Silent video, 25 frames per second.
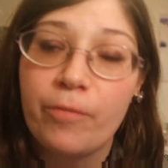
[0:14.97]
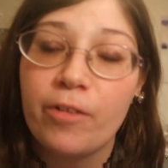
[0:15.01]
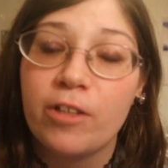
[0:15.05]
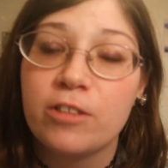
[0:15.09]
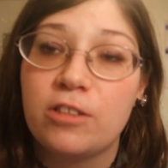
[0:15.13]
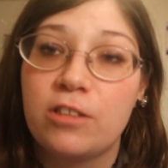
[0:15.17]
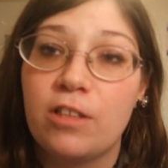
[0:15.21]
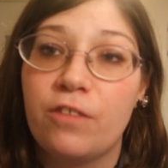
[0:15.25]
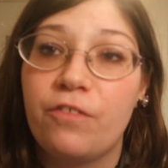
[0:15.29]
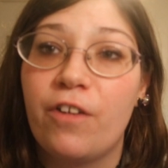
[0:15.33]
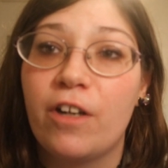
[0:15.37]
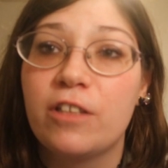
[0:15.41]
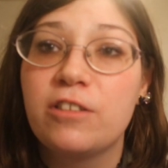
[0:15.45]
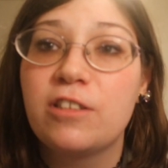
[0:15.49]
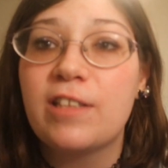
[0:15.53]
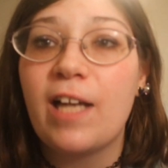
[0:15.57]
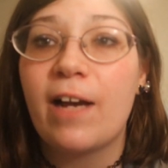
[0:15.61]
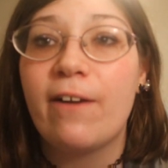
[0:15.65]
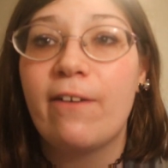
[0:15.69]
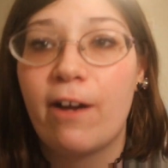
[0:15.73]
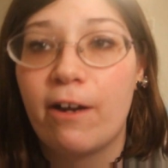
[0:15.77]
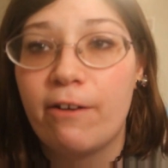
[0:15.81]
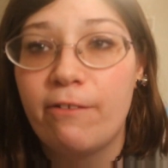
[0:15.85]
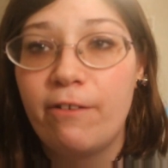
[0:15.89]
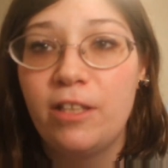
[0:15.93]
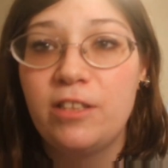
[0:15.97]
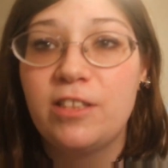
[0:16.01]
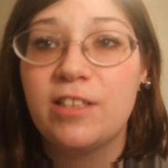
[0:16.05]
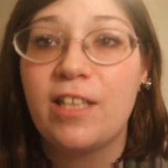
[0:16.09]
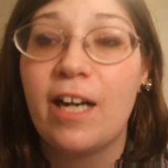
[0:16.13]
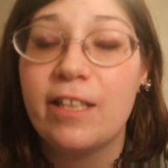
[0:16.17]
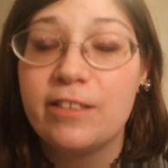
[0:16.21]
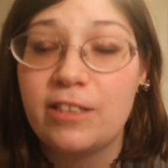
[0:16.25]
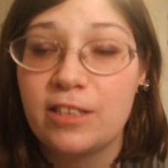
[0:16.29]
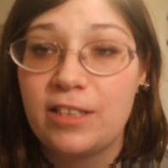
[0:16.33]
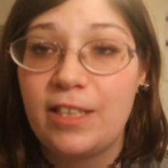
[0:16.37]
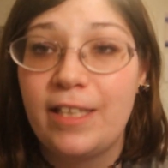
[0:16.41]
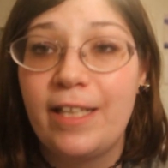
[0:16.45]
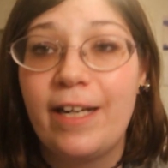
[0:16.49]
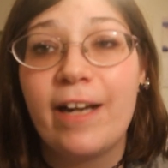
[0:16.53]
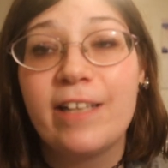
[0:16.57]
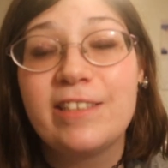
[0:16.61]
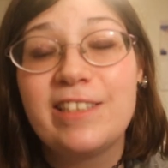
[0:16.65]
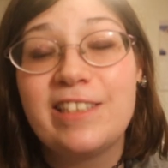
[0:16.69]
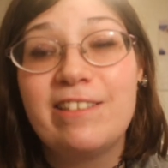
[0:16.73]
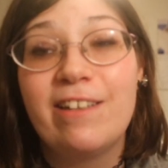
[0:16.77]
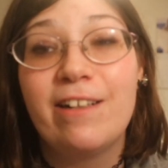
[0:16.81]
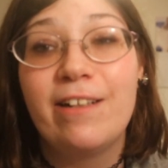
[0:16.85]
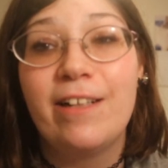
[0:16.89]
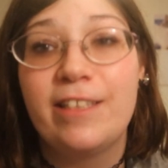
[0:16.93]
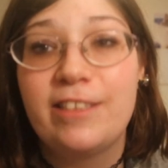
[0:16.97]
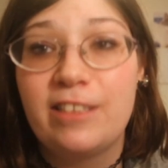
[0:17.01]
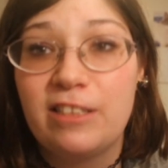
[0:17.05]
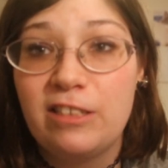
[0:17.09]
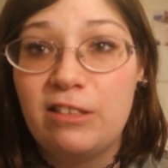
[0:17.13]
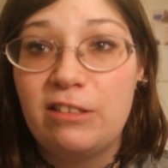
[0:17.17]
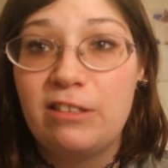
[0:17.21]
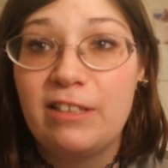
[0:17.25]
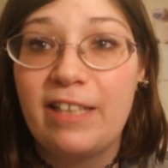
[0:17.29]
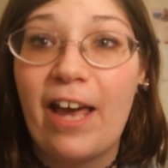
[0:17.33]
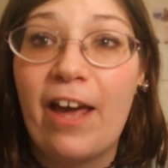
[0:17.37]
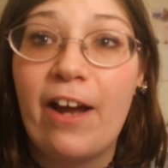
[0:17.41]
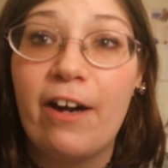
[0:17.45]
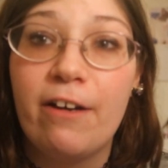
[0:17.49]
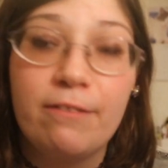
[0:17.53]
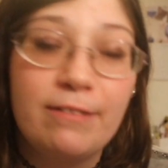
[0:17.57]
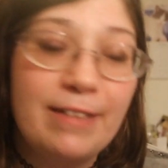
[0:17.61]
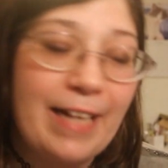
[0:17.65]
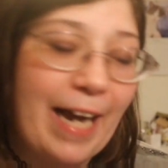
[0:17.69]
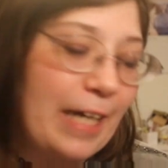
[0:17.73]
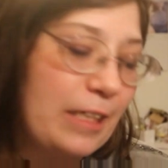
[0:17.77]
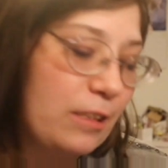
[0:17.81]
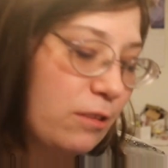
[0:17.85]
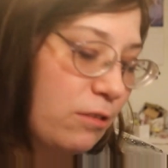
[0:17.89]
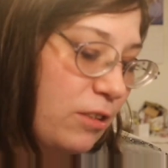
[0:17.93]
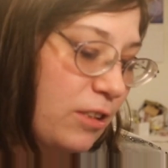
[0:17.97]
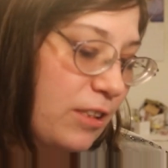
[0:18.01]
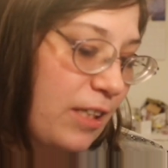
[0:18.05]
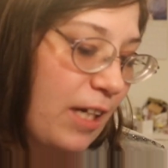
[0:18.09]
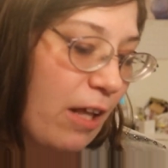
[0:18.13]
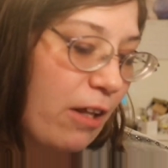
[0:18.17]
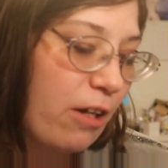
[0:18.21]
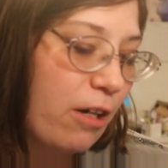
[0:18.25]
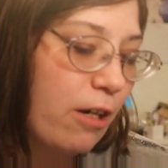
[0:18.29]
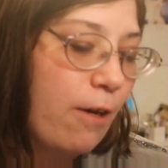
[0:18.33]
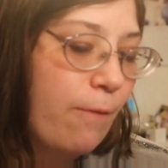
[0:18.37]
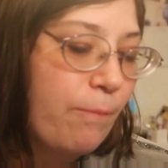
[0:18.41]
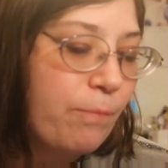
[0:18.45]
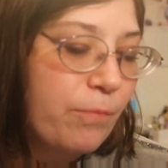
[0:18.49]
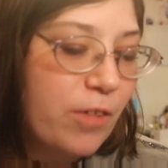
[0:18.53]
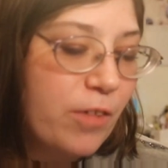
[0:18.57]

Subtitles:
So first off, I'll read you guys the lyrics to it and listen to it together and react to it together.